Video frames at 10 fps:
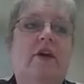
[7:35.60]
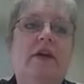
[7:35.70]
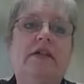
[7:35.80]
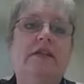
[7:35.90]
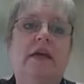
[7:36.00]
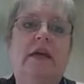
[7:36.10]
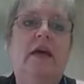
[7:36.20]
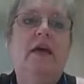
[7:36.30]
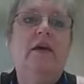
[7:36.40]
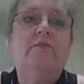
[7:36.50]
find
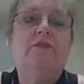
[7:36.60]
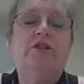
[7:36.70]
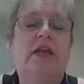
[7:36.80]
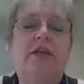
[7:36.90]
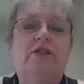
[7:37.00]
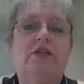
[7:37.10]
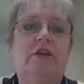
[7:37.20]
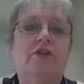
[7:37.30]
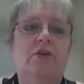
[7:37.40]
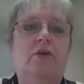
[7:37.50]
it
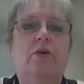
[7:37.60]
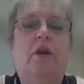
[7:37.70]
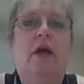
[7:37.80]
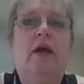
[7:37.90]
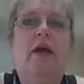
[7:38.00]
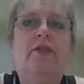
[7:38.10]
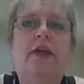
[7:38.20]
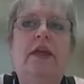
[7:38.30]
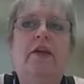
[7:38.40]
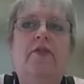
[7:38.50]
challenging at all. I
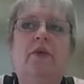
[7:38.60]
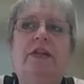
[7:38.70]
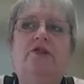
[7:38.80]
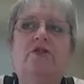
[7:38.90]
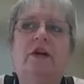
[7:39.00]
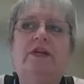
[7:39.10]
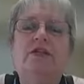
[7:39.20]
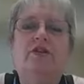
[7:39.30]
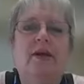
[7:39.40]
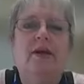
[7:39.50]
think if we'd tried
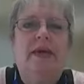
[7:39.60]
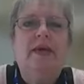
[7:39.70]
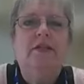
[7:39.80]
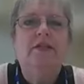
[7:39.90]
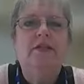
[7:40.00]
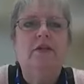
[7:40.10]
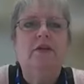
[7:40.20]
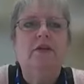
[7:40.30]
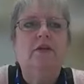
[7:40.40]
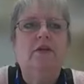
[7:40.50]
to cram it
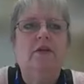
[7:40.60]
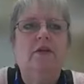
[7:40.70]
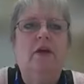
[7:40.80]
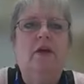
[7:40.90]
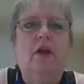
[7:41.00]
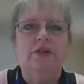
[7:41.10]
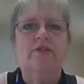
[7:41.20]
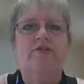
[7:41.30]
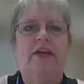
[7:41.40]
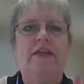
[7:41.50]
into lots
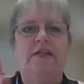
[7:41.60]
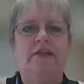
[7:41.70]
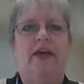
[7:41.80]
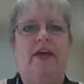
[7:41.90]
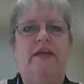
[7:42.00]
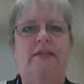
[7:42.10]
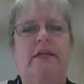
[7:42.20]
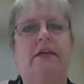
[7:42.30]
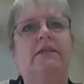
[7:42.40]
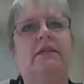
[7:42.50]
of
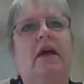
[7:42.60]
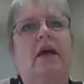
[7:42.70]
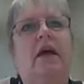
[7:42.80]
face-to-faces,